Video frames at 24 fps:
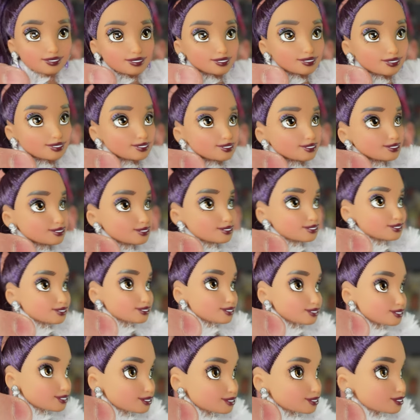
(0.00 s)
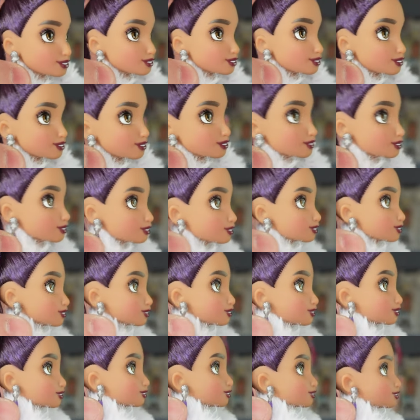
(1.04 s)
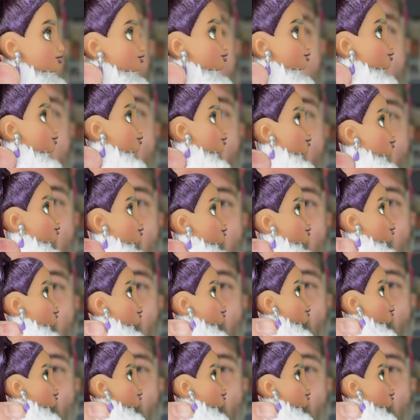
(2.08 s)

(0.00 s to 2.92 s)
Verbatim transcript: she has these cute little